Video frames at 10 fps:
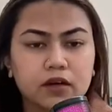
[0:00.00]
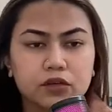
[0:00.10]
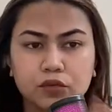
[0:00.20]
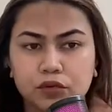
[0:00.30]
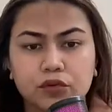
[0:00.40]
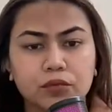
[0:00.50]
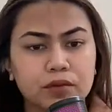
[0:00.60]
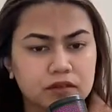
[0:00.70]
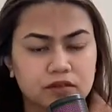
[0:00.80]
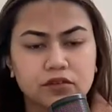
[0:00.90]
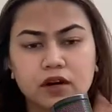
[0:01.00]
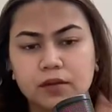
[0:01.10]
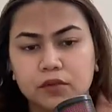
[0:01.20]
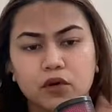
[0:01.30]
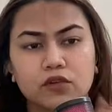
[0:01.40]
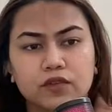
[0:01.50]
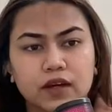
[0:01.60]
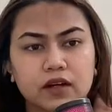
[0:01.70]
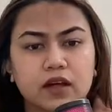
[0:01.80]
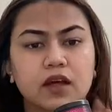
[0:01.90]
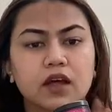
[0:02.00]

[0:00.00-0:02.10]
YouTube, Instagram, all of that.